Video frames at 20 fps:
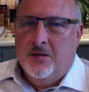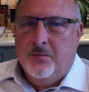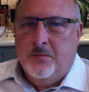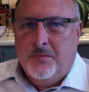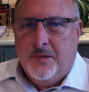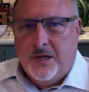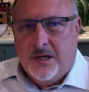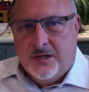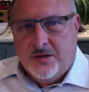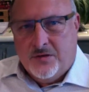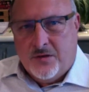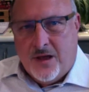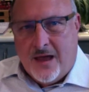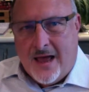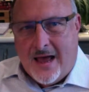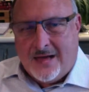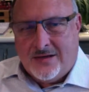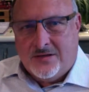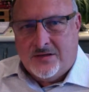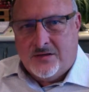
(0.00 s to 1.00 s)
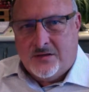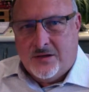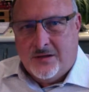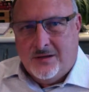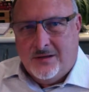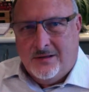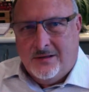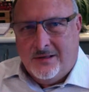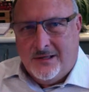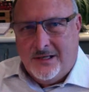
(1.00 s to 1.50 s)
Because as
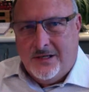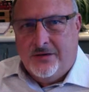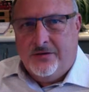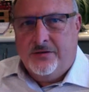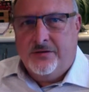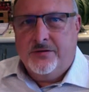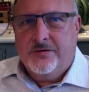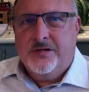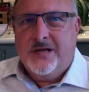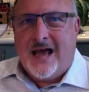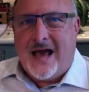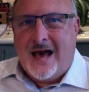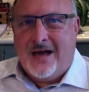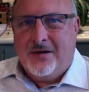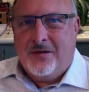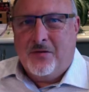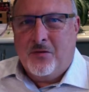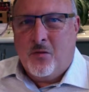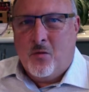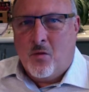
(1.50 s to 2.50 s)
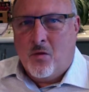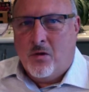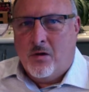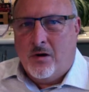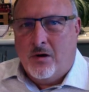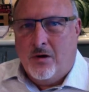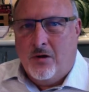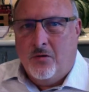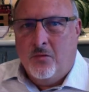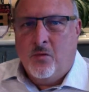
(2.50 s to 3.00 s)
leaders out in the
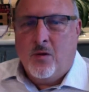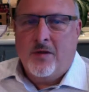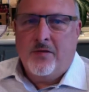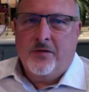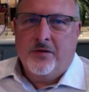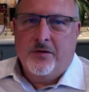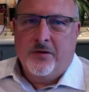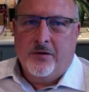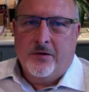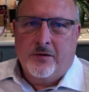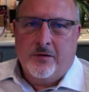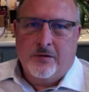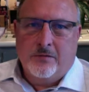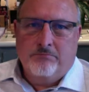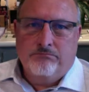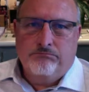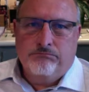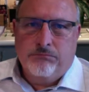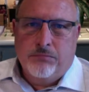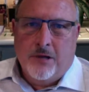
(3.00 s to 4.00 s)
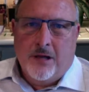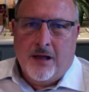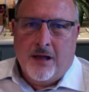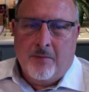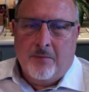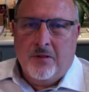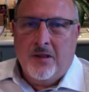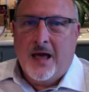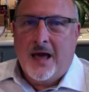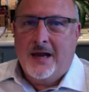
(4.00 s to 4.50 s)
world, whether you're
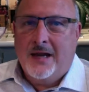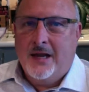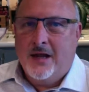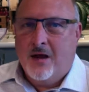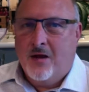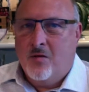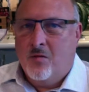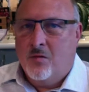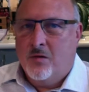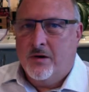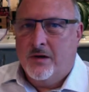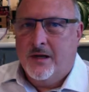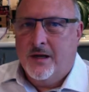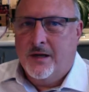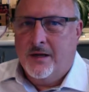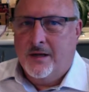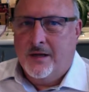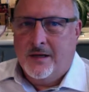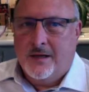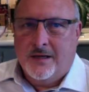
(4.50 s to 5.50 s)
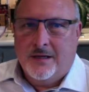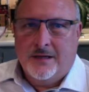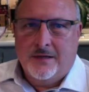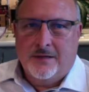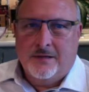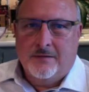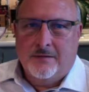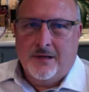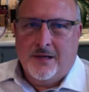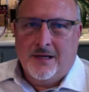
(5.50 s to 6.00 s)
planning on working
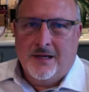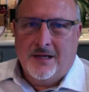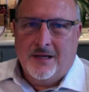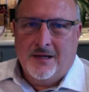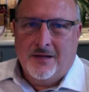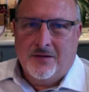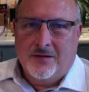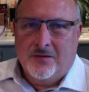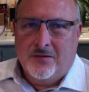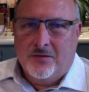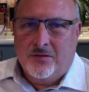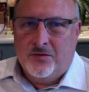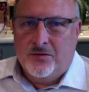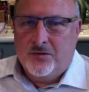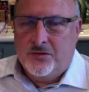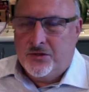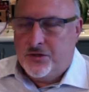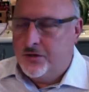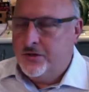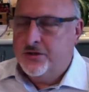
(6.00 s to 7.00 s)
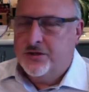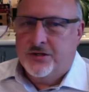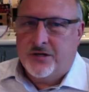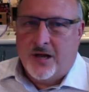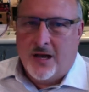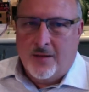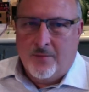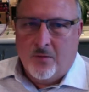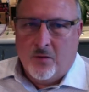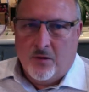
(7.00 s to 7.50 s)
in
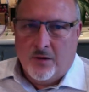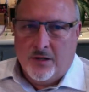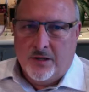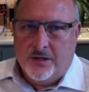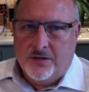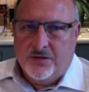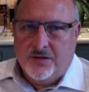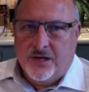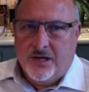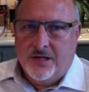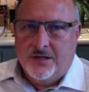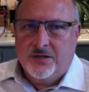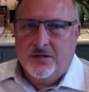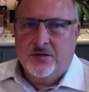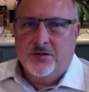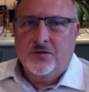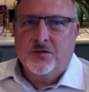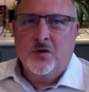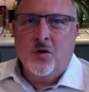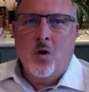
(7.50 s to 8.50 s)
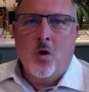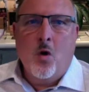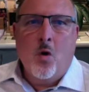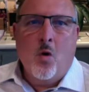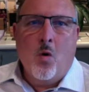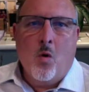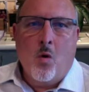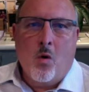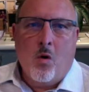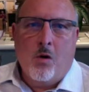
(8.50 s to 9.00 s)
church-type organizations
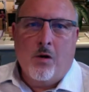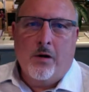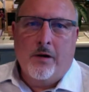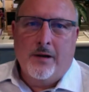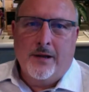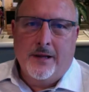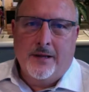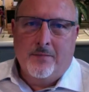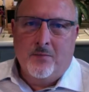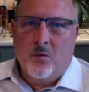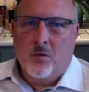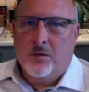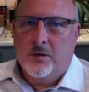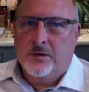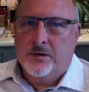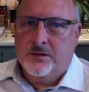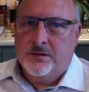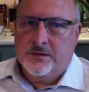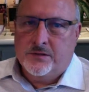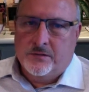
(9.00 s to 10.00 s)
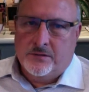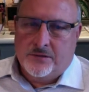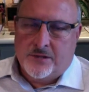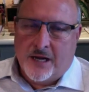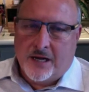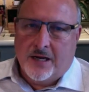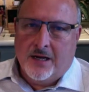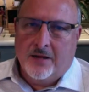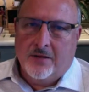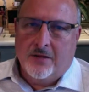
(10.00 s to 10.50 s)
or in more
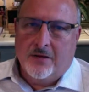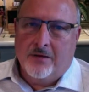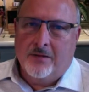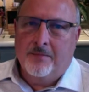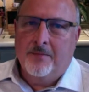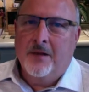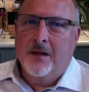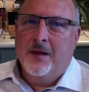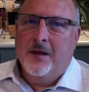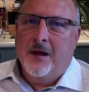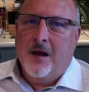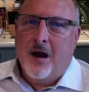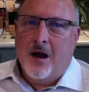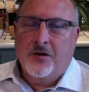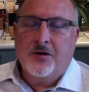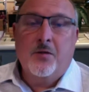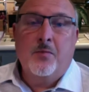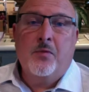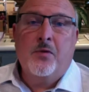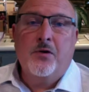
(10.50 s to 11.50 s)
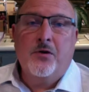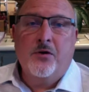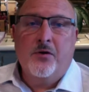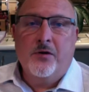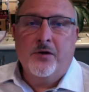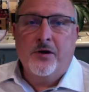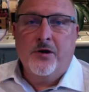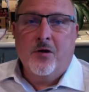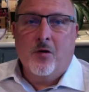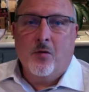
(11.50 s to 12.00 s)
secular
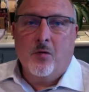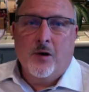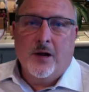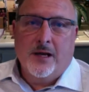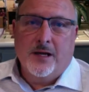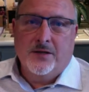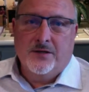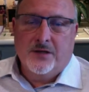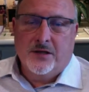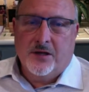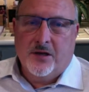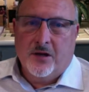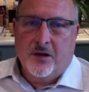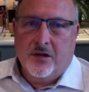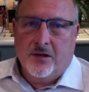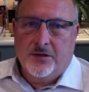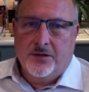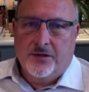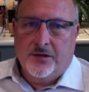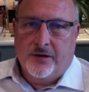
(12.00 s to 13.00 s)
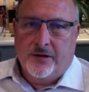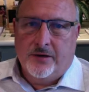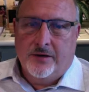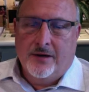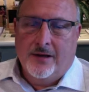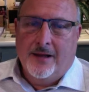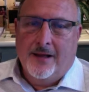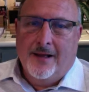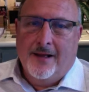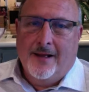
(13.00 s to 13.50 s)
entrepreneurial ways in culture,
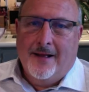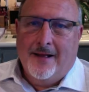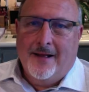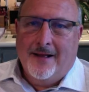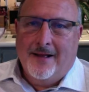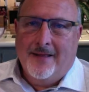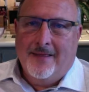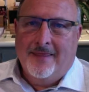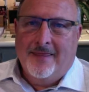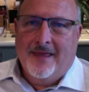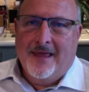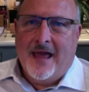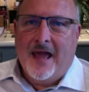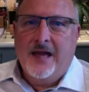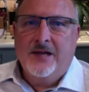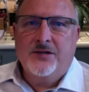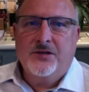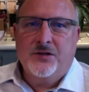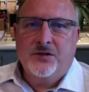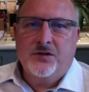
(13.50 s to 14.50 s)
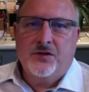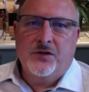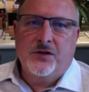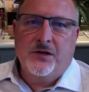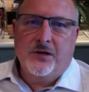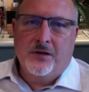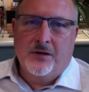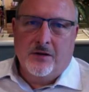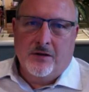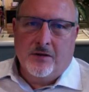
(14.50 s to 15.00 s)
the
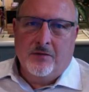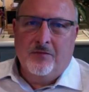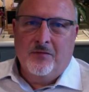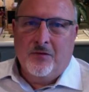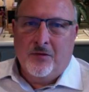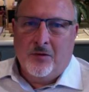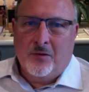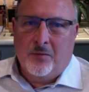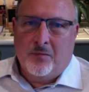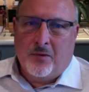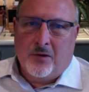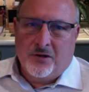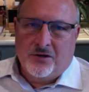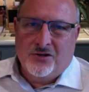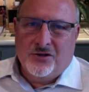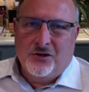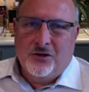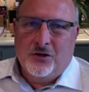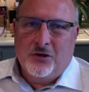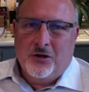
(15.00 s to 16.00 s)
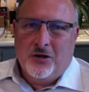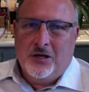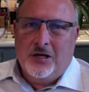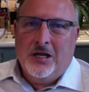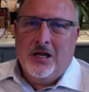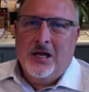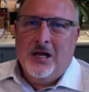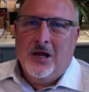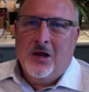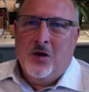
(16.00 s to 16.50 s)
agency of your personhood
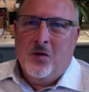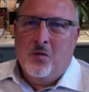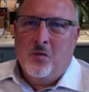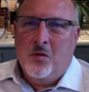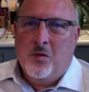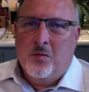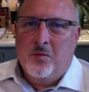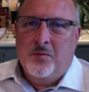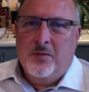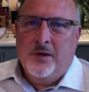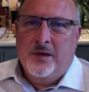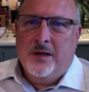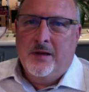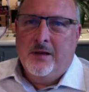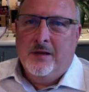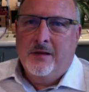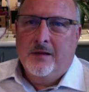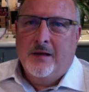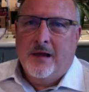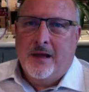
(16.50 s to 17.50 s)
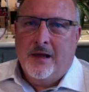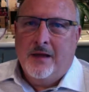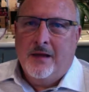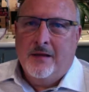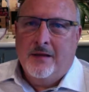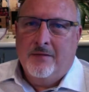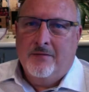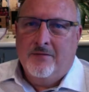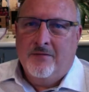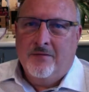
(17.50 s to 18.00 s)
will be a